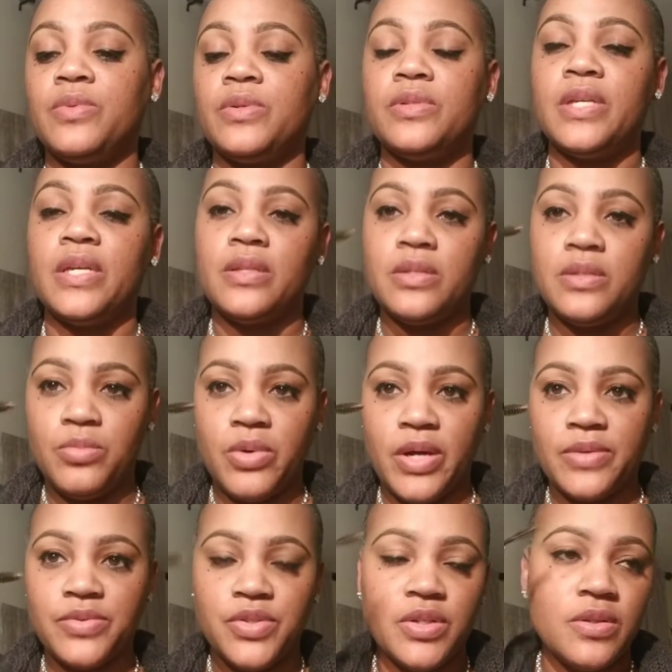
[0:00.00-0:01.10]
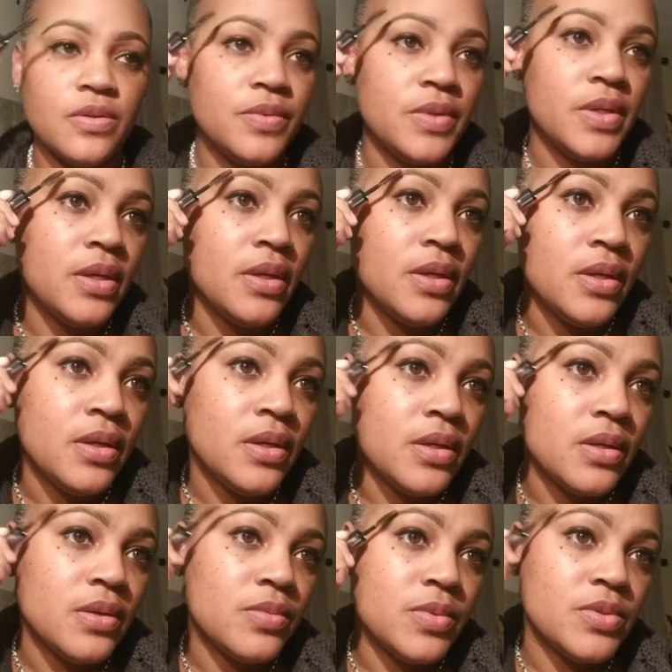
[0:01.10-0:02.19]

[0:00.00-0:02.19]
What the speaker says: We're going to take this brow gel and